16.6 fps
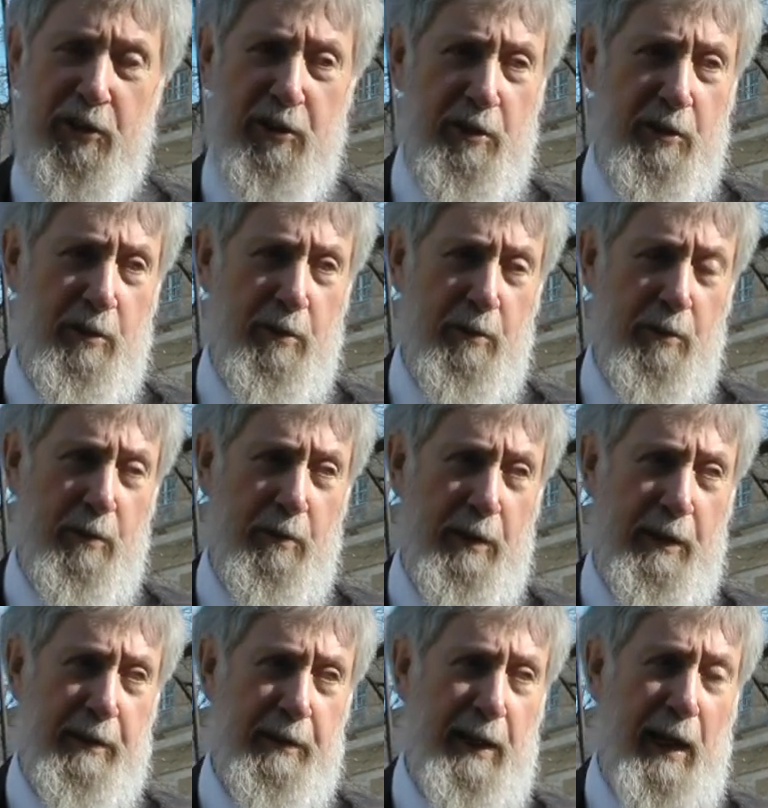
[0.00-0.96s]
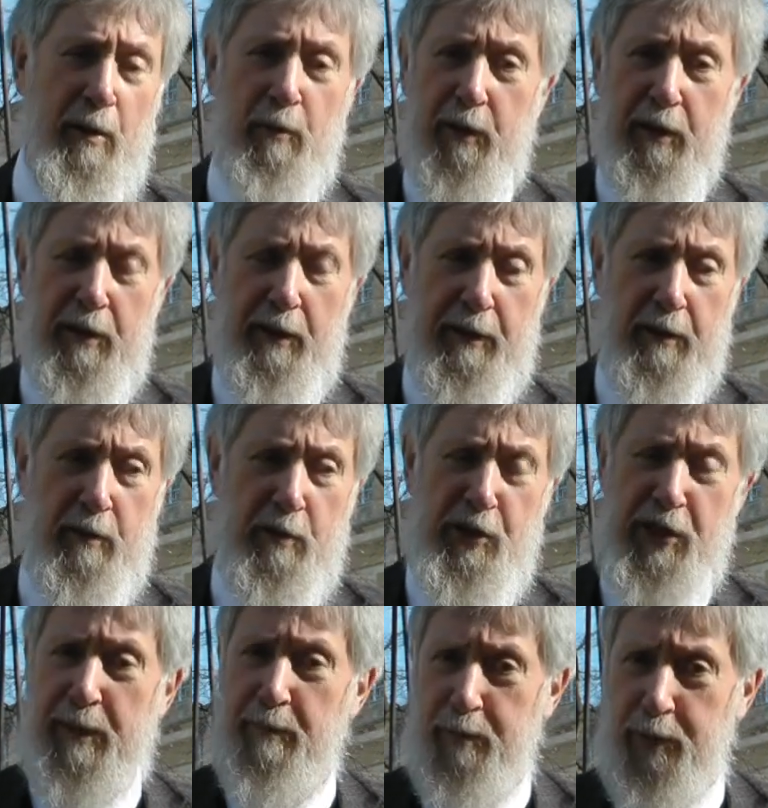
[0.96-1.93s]
so it now
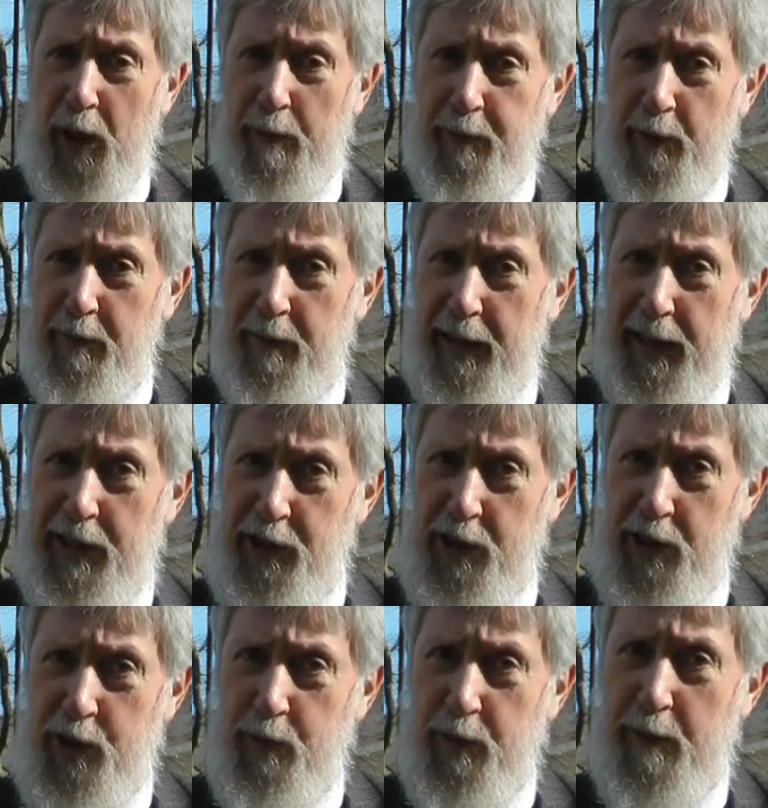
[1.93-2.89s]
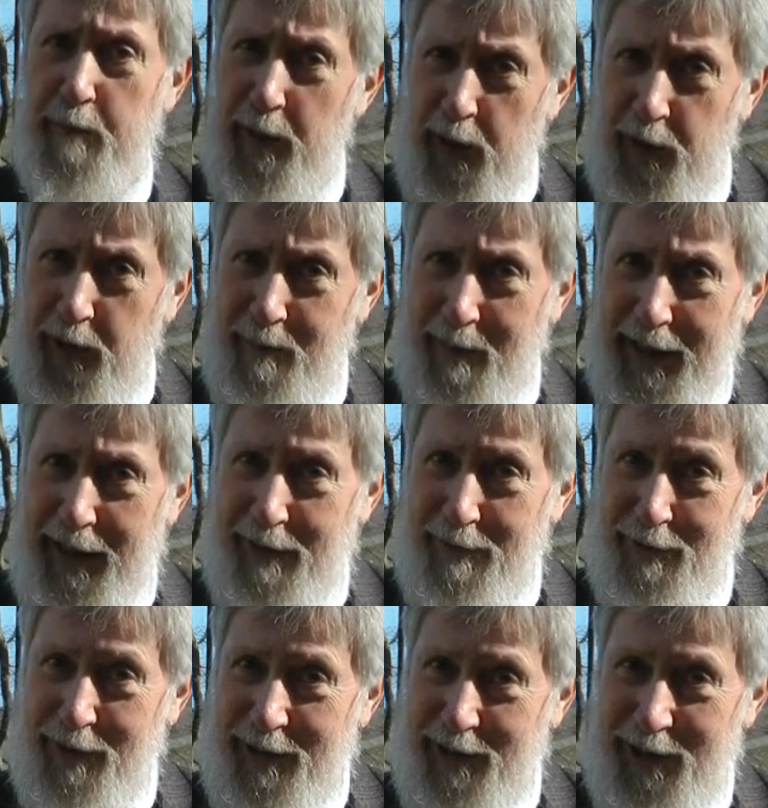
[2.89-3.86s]
includes improper relations with a
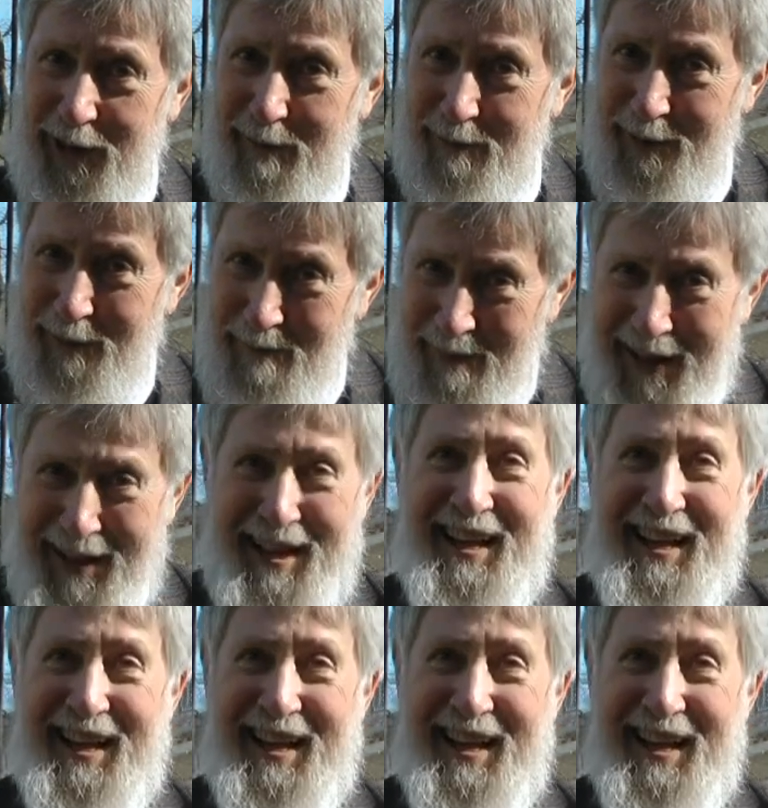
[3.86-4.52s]
milkmaid, for example.